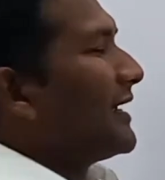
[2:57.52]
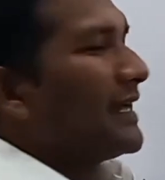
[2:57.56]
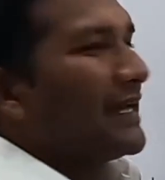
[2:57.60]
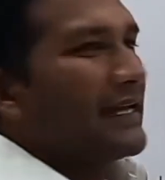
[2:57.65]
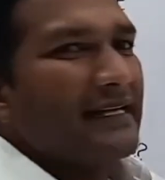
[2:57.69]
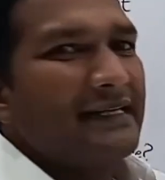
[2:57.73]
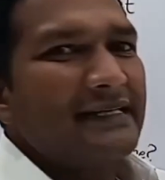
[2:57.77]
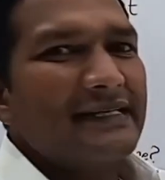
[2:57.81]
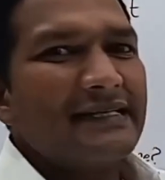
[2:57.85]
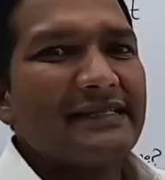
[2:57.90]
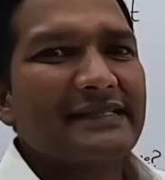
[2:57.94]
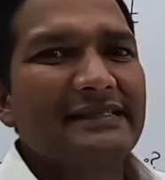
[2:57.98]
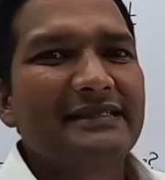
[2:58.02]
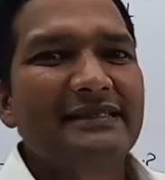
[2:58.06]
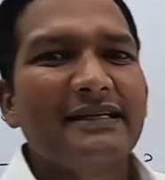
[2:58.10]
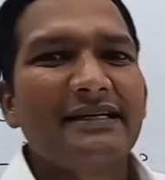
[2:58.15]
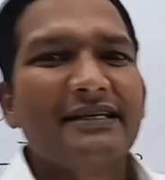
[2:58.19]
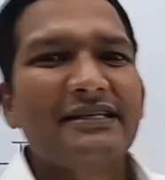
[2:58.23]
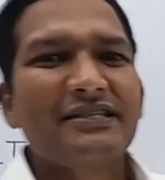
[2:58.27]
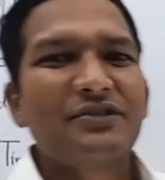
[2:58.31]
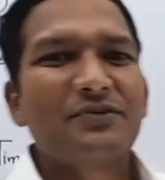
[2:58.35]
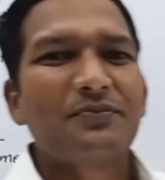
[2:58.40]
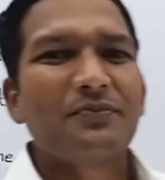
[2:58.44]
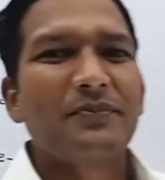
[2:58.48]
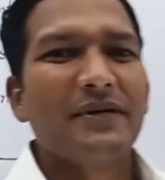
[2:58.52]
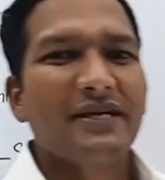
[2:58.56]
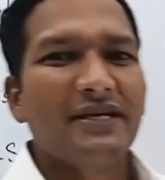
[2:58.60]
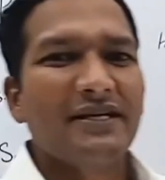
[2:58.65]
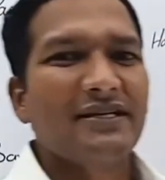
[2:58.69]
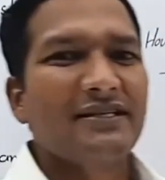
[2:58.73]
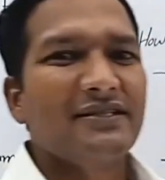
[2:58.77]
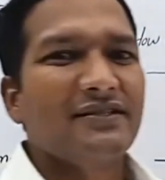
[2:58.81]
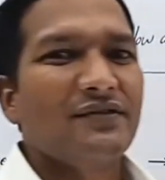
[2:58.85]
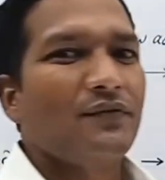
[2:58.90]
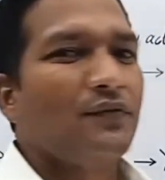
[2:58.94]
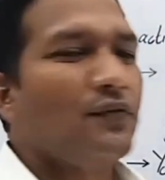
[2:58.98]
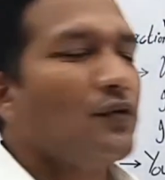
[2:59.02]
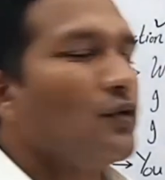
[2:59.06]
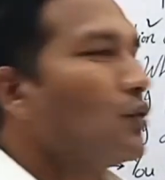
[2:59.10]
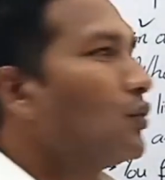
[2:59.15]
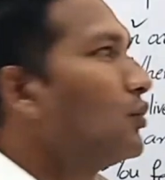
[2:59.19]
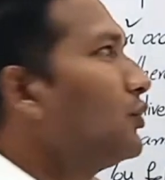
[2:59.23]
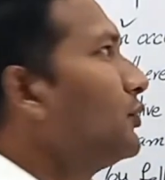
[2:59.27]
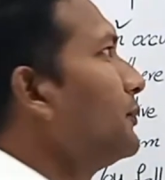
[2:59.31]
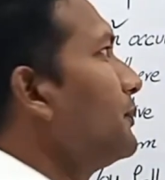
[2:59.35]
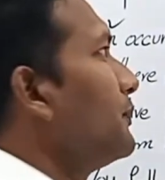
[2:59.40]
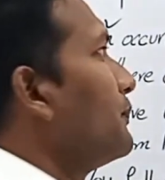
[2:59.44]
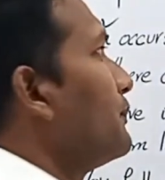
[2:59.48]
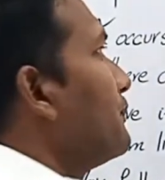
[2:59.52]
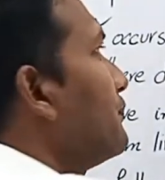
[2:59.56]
It is the speaker's view